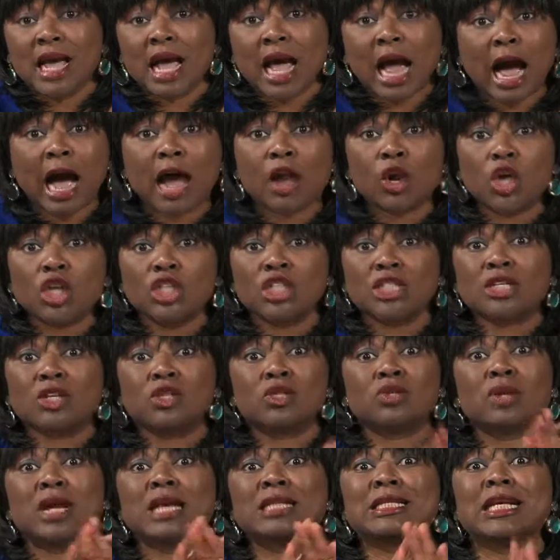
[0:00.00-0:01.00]
Our Lord
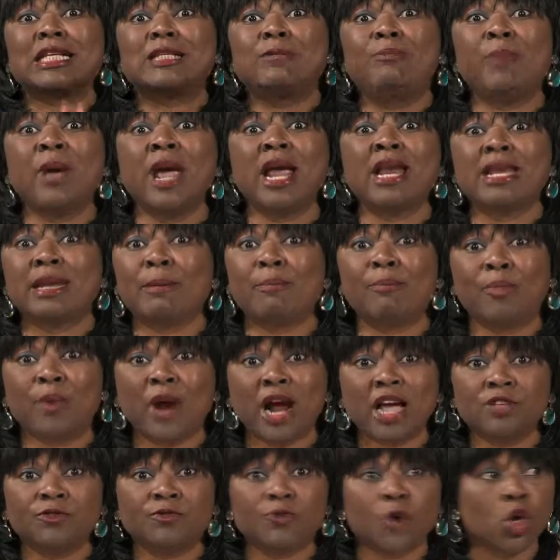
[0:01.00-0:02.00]
Jesus Christ has paid the
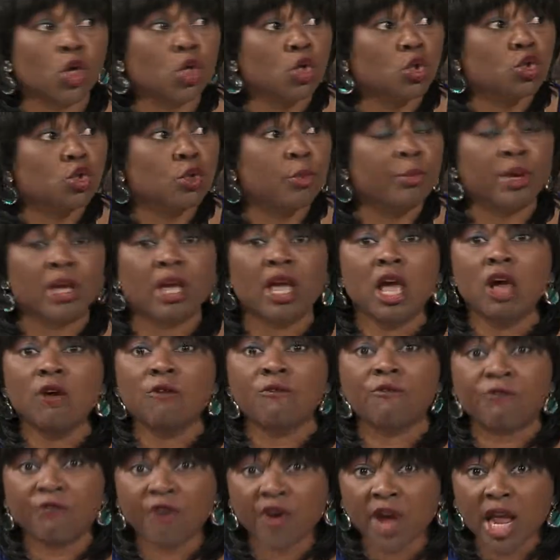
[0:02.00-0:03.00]
price for you to be
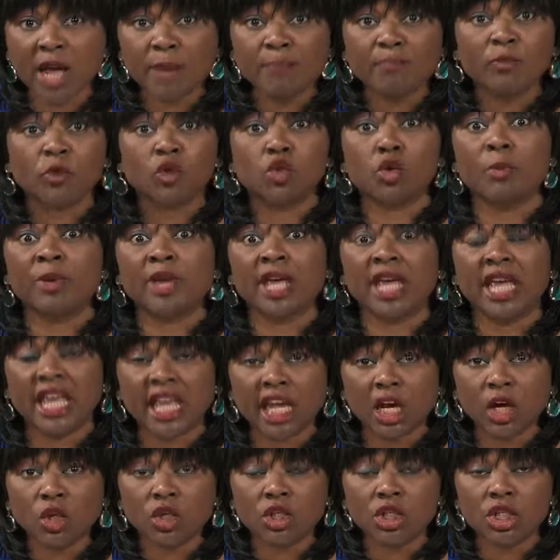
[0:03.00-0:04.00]
free, to be
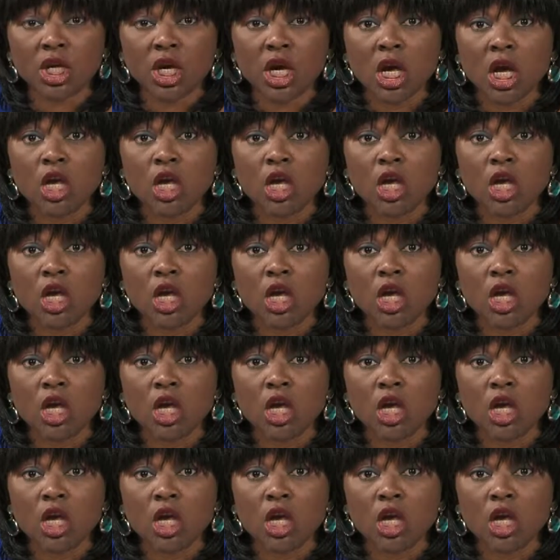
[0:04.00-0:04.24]
healed,